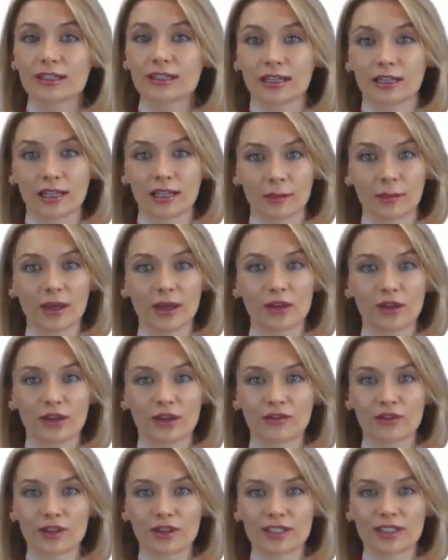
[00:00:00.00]
to ClickBank
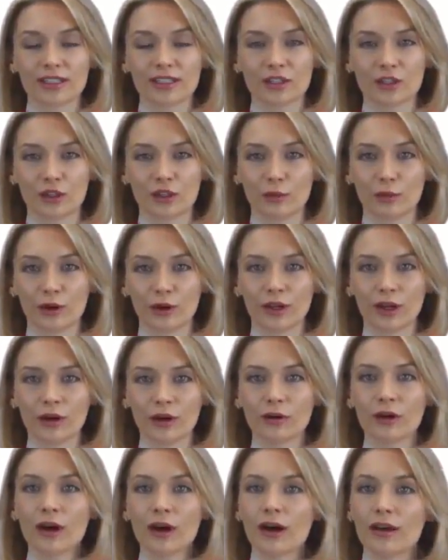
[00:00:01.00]
University
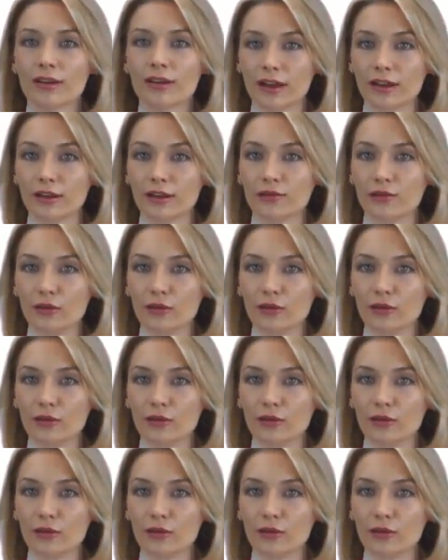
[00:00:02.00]
2.0 than the